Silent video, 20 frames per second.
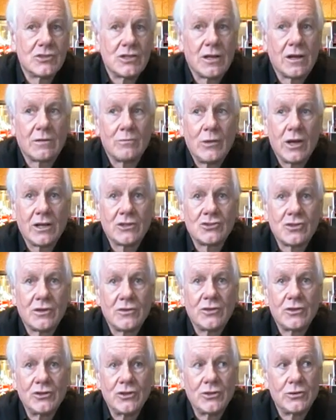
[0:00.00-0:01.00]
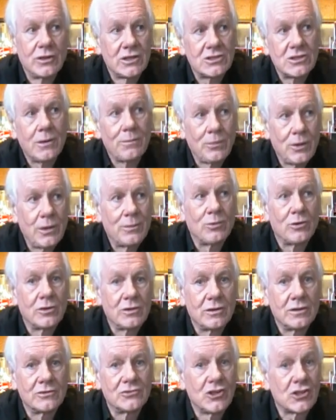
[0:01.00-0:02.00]
Make sure they're doing. Some
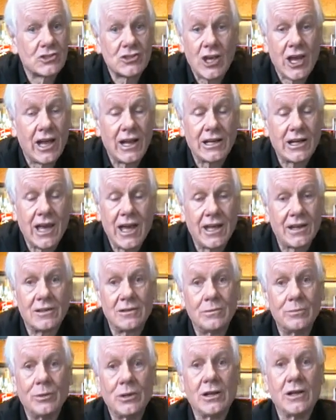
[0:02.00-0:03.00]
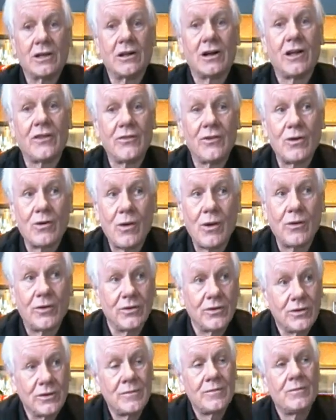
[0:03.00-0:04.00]
people just can't handle being on their
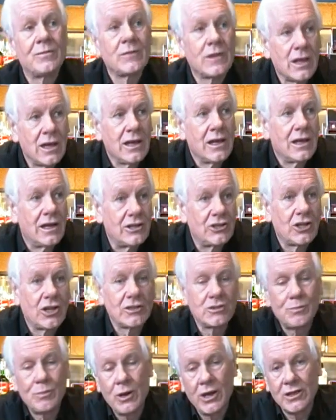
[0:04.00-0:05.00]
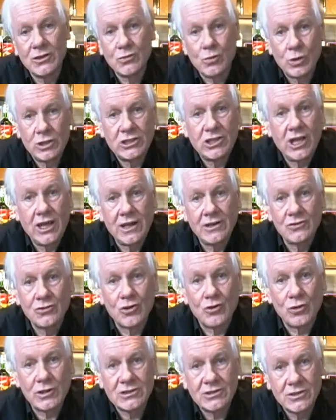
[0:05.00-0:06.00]
own. I touch base with Ted
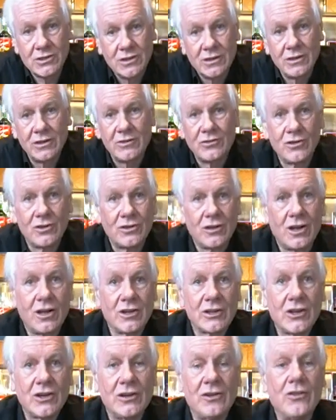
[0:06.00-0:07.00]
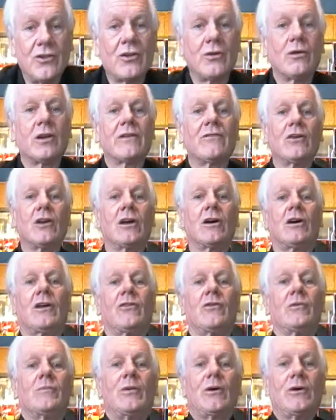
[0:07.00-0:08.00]
and Crystal. They're all good. They're living
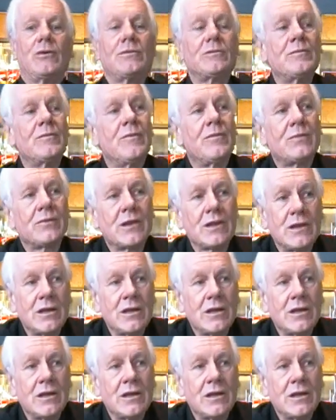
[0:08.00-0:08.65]
on their boat.